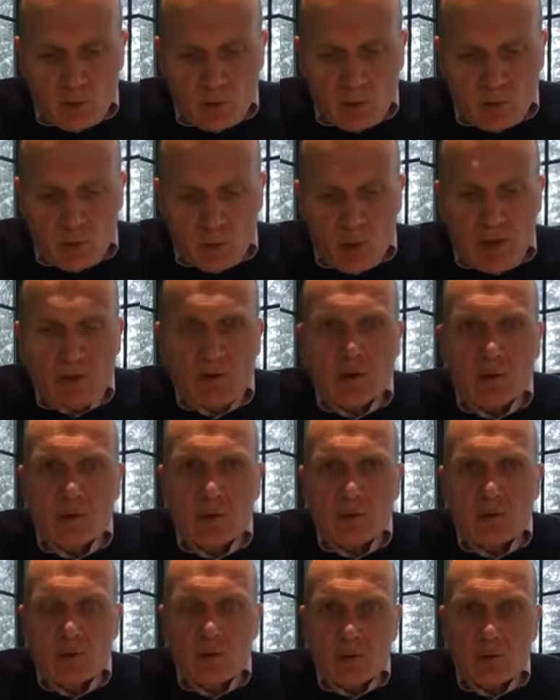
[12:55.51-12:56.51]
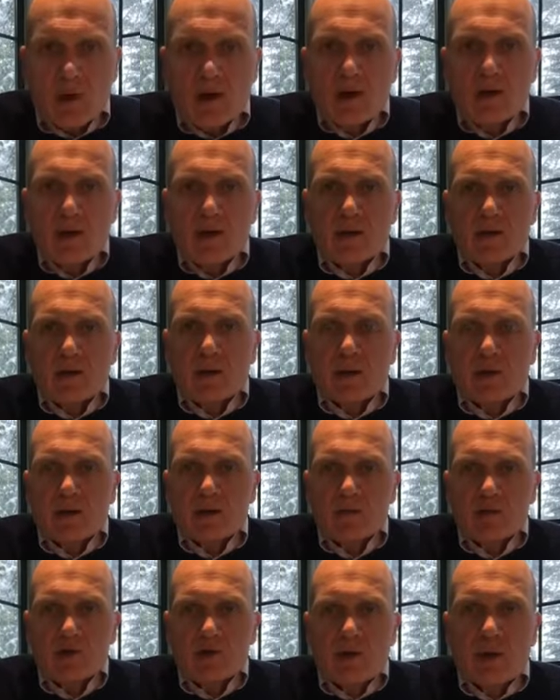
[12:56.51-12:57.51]
when you're writing a
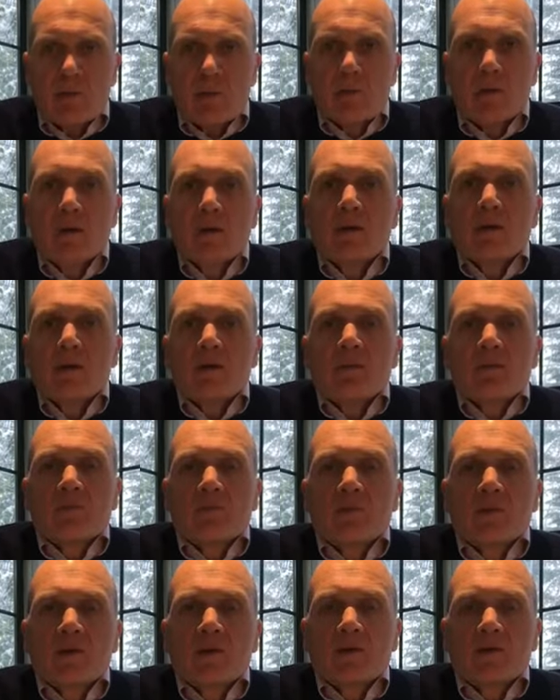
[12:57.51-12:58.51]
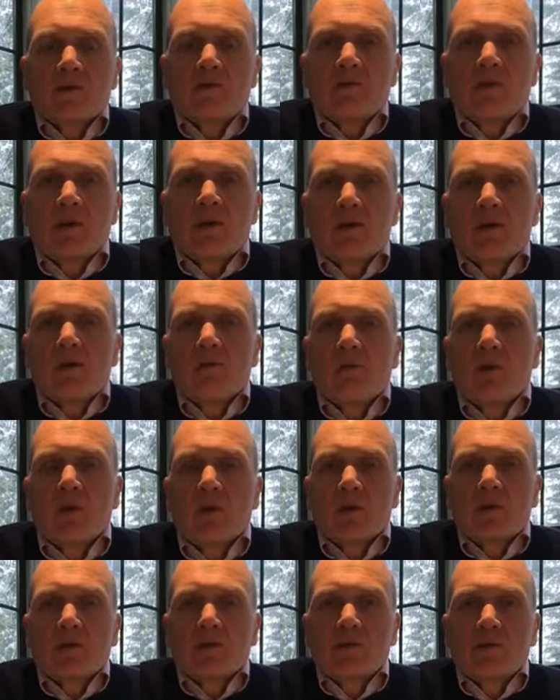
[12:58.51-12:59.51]
SIM, it's very
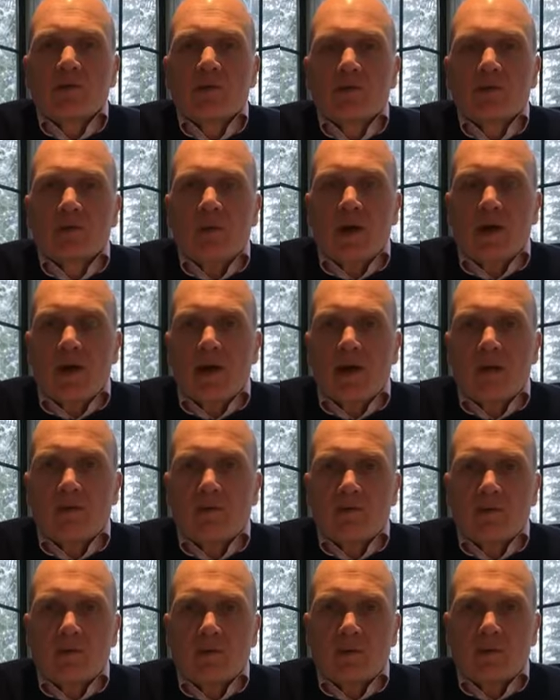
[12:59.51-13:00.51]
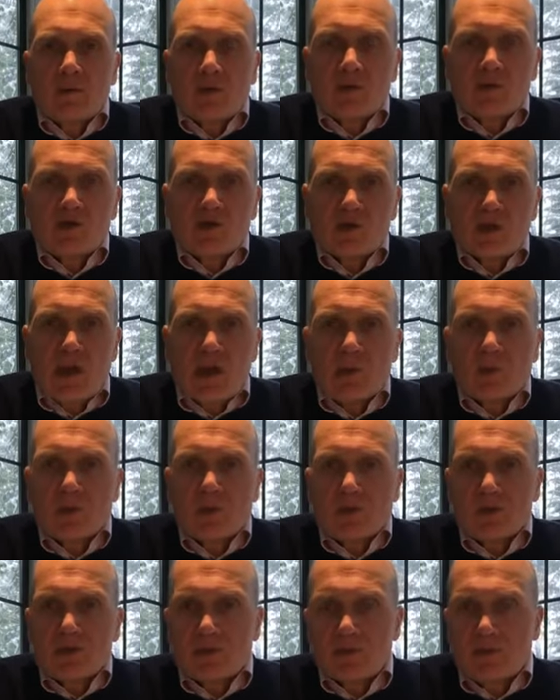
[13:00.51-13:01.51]
important to have
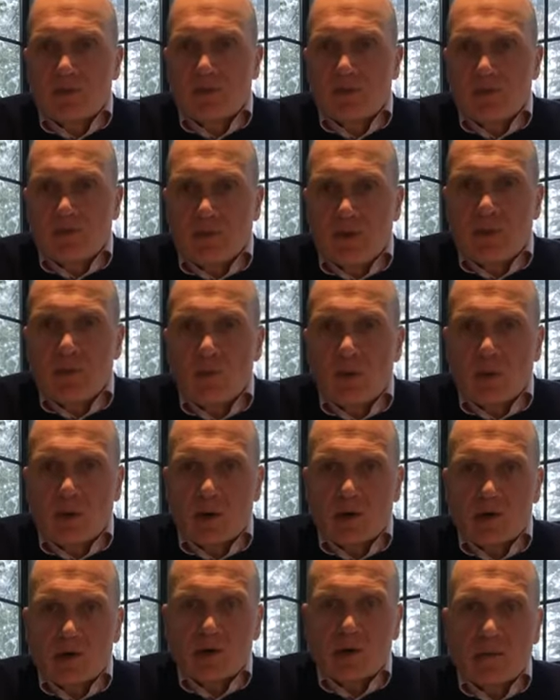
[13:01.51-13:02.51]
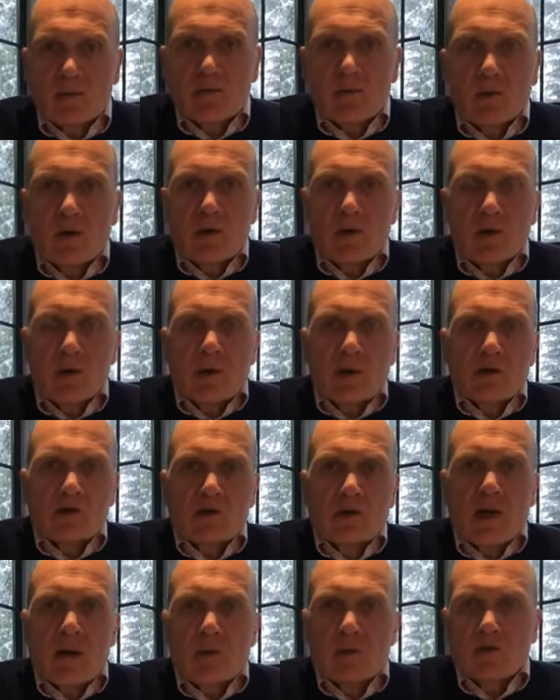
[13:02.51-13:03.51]
established frameworks.
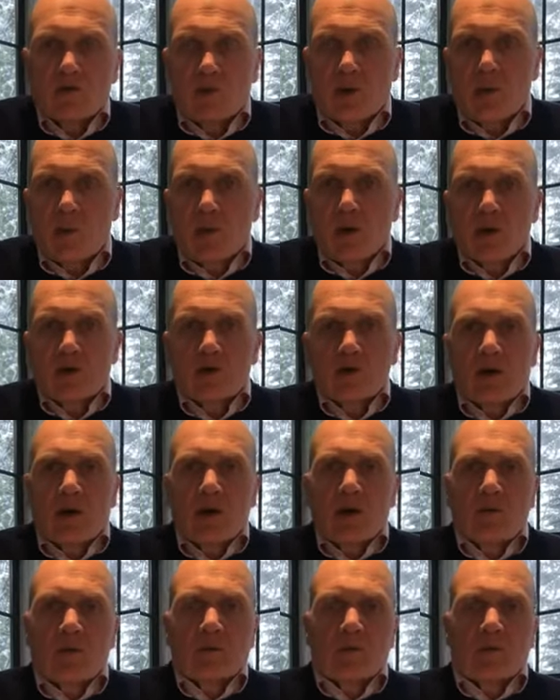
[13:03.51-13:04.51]
Established frameworks are